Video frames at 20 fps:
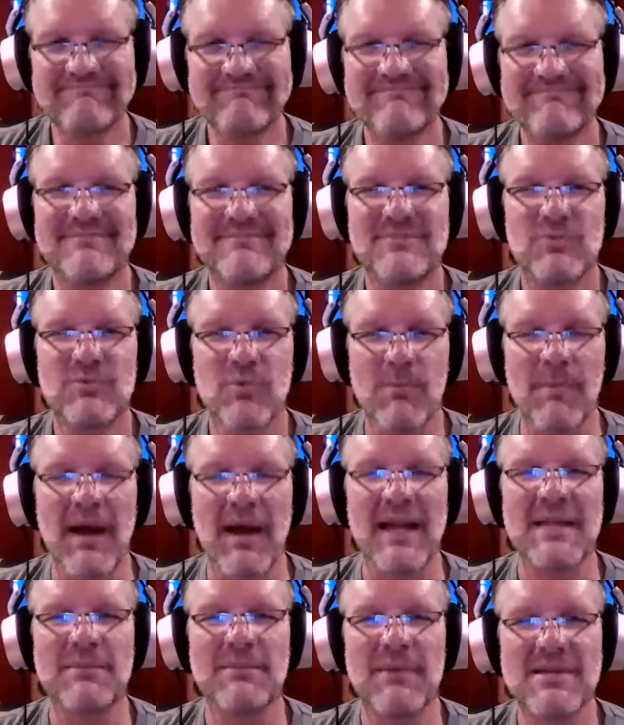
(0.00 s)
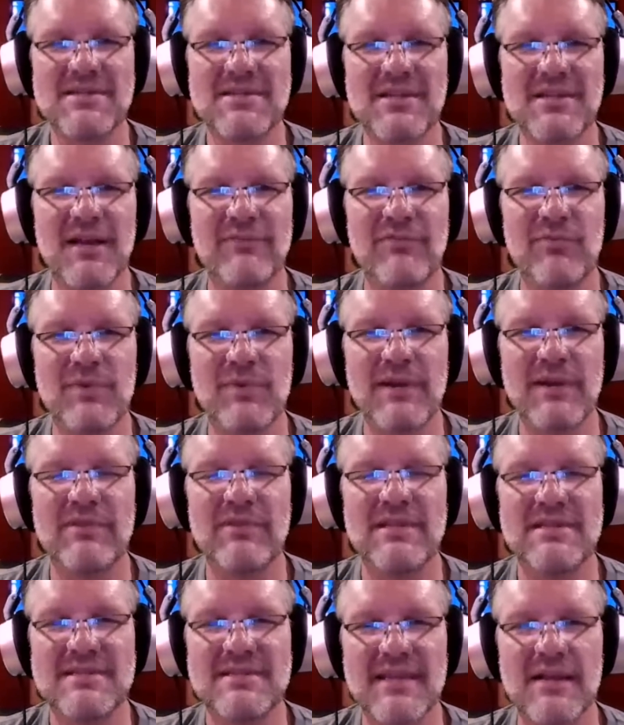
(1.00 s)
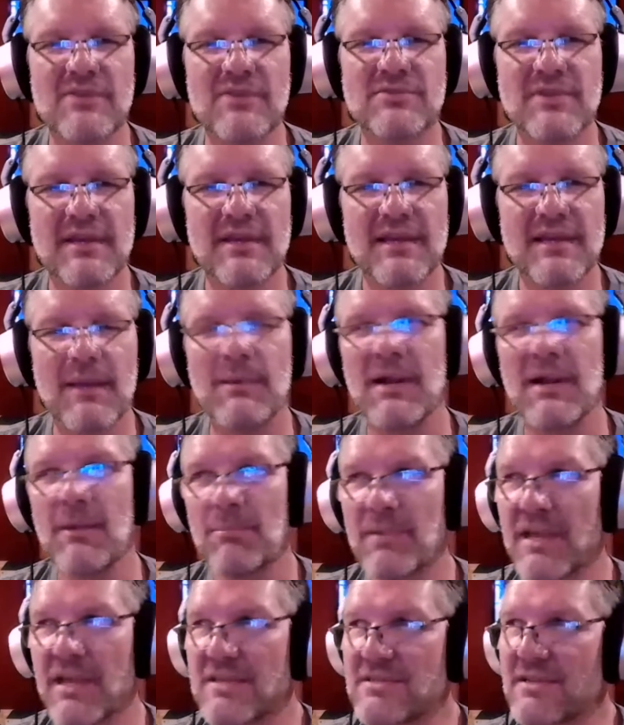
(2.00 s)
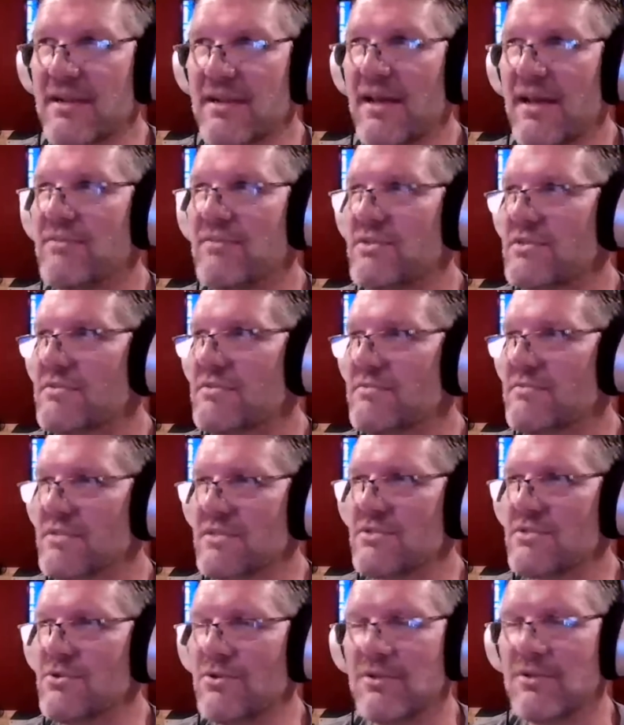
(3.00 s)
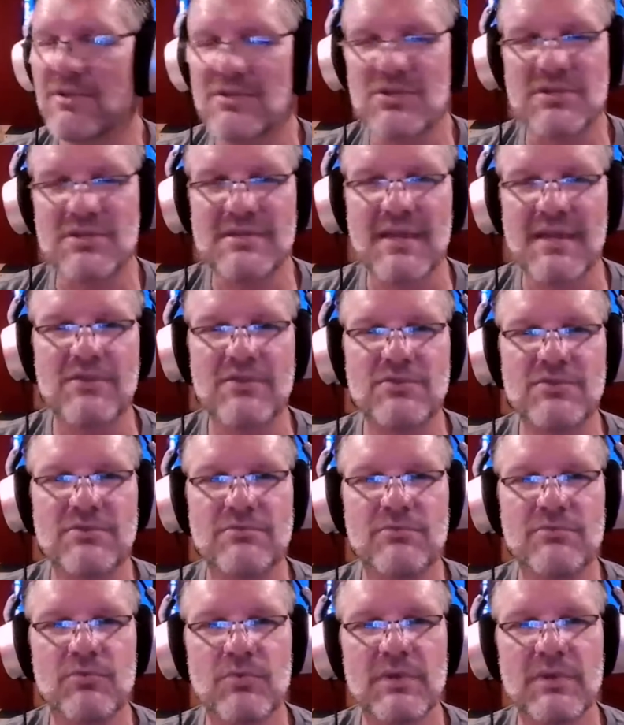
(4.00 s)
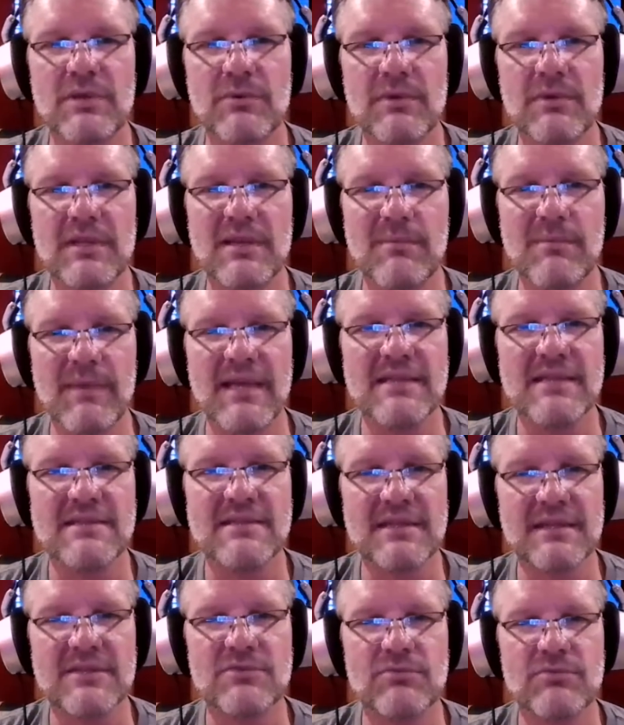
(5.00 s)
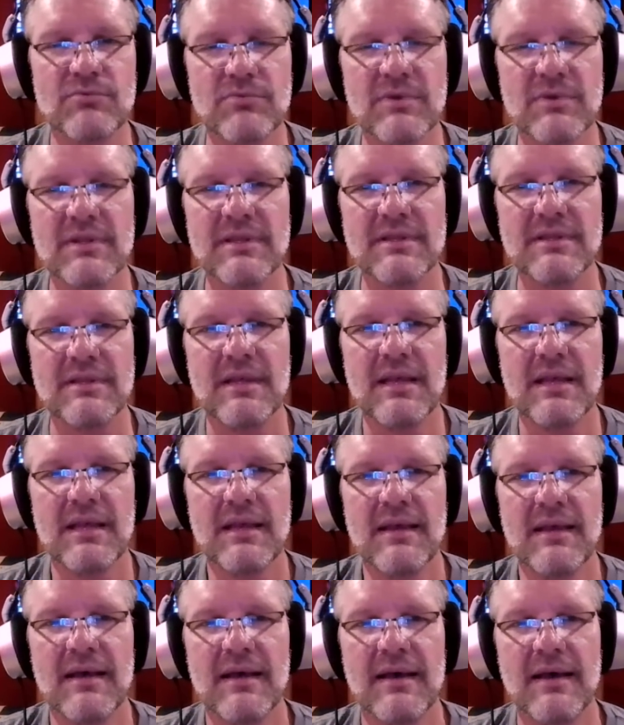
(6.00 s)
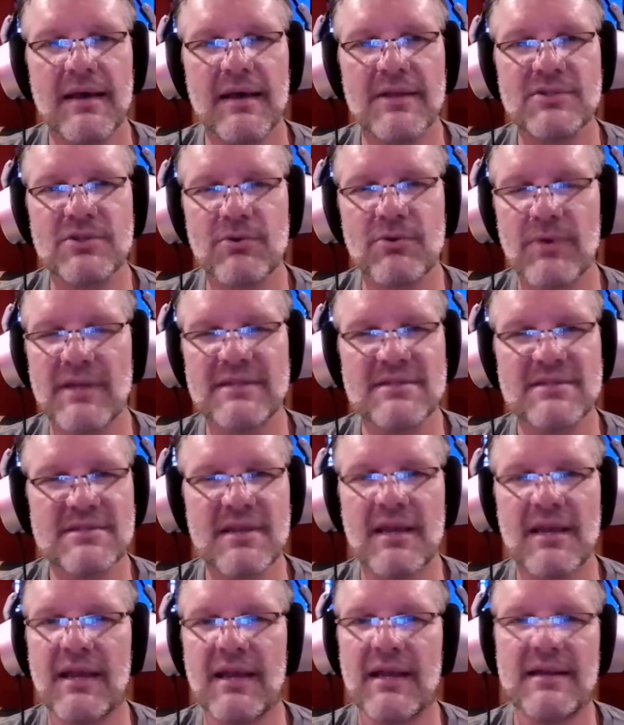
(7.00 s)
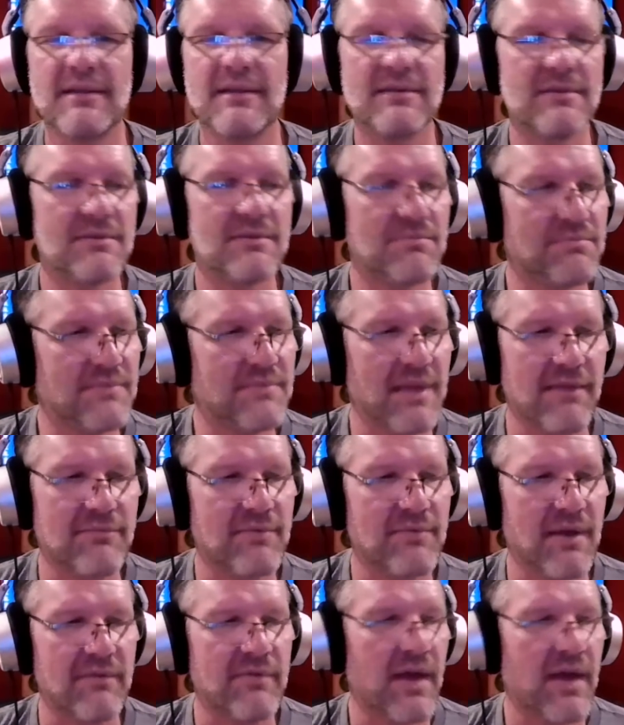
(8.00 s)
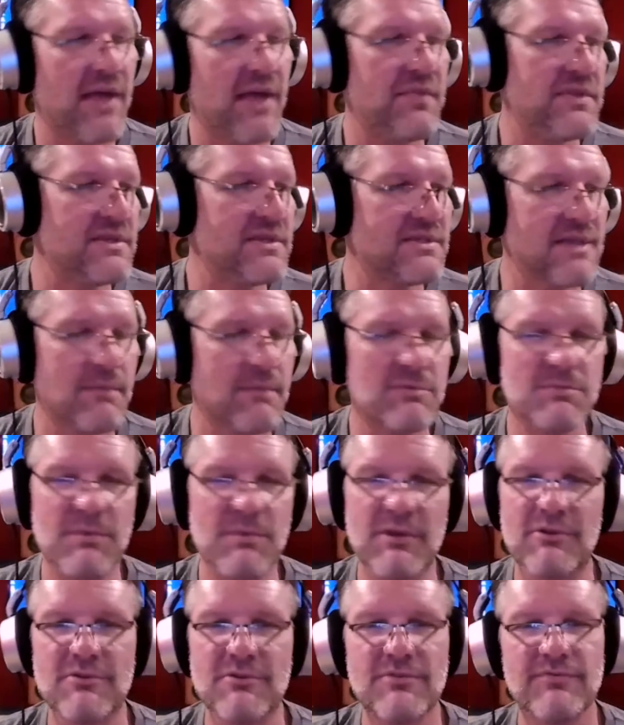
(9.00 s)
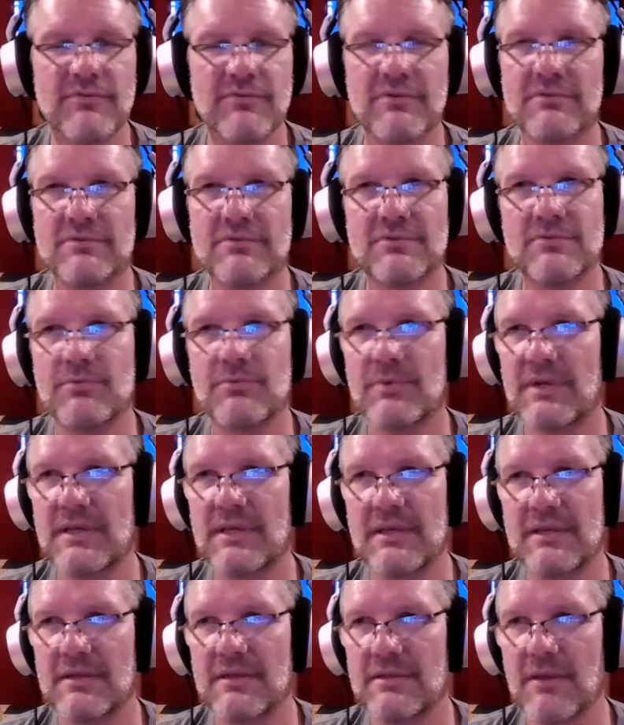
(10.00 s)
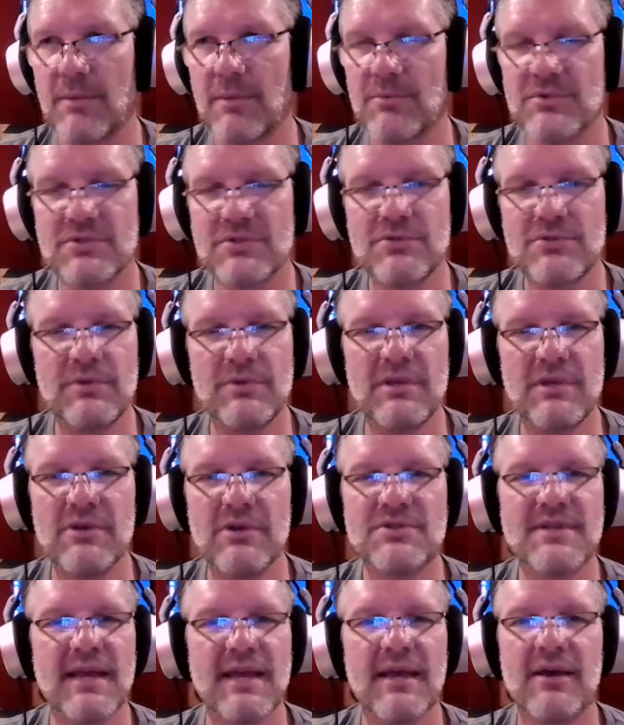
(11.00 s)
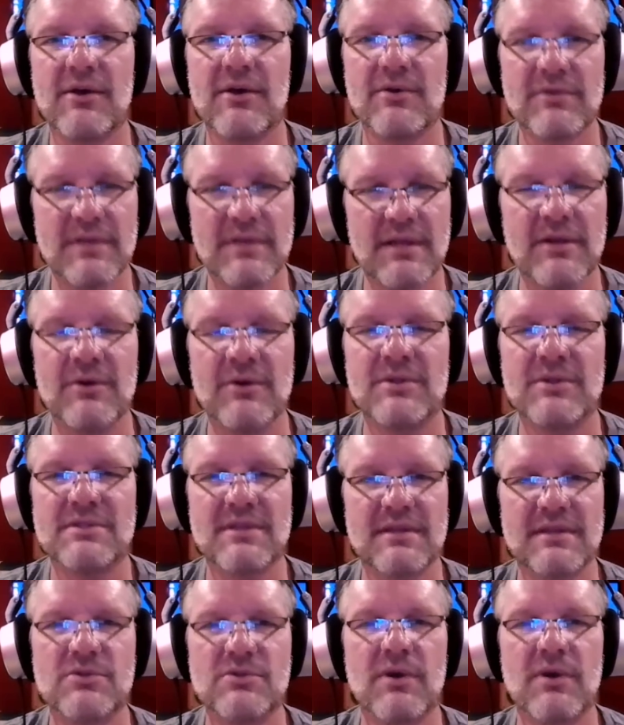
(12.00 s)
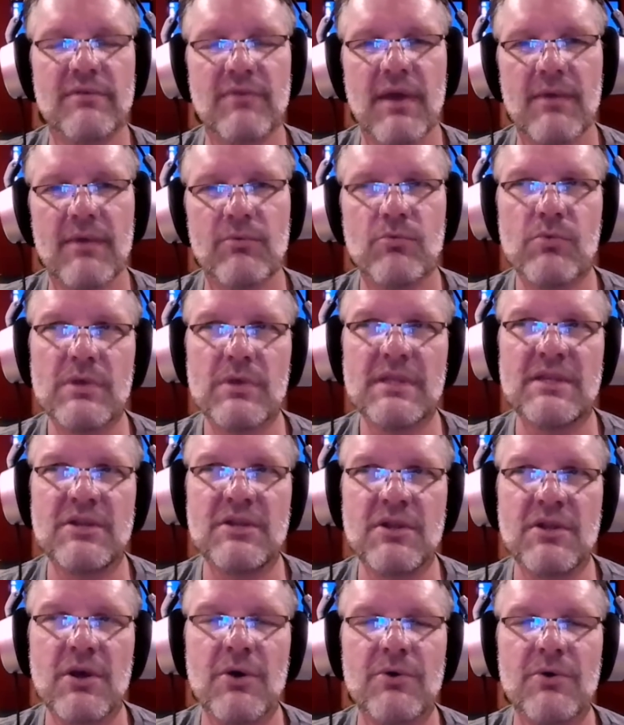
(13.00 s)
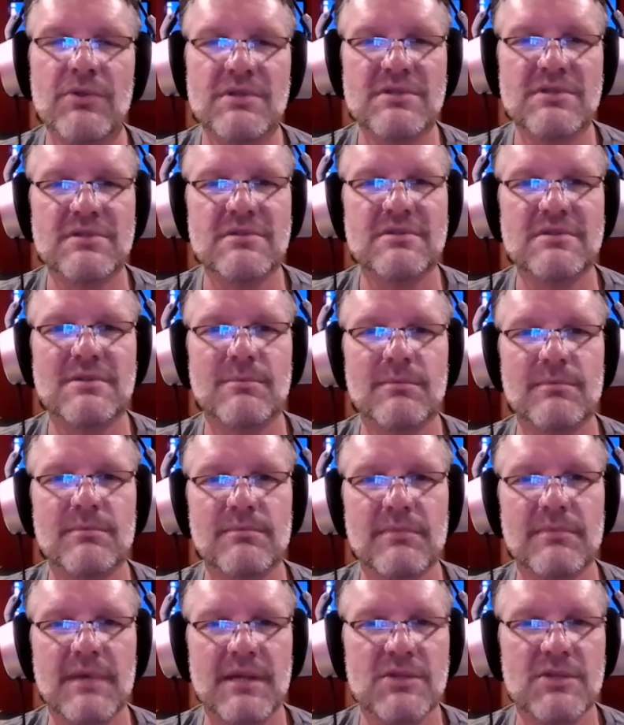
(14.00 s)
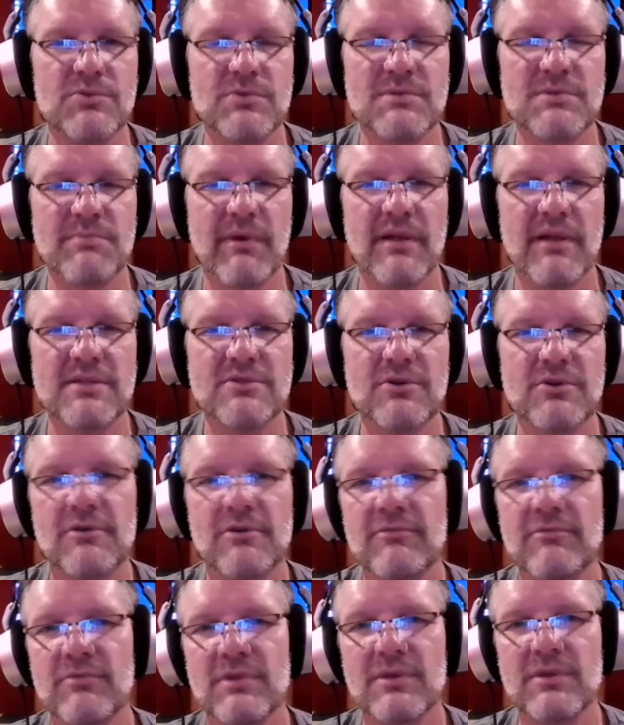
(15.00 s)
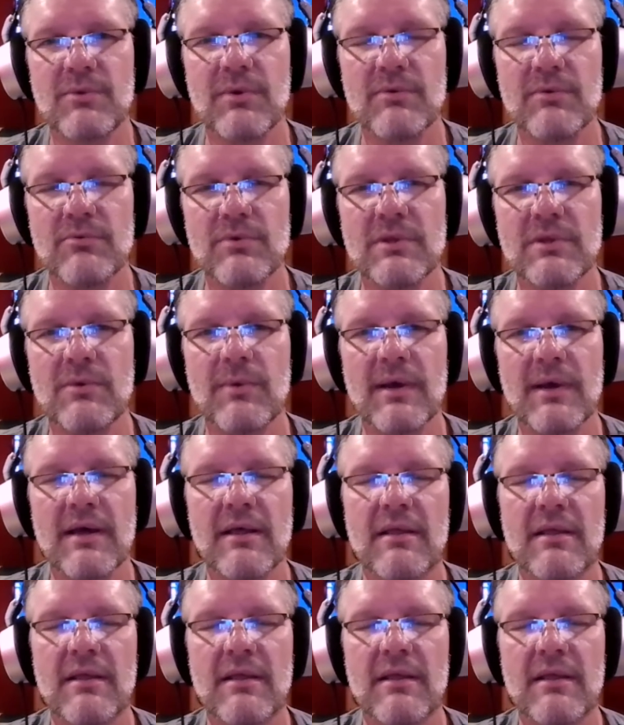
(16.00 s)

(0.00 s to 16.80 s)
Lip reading: reminding myself of what everything sounds like. I mean, I'm blessed that I had the studio that just sounds really, really amazing. It's really, it's a great design, and I've had these same speakers for 20, almost 2 years now. It's like, so I really know the system and its response curve really, really well.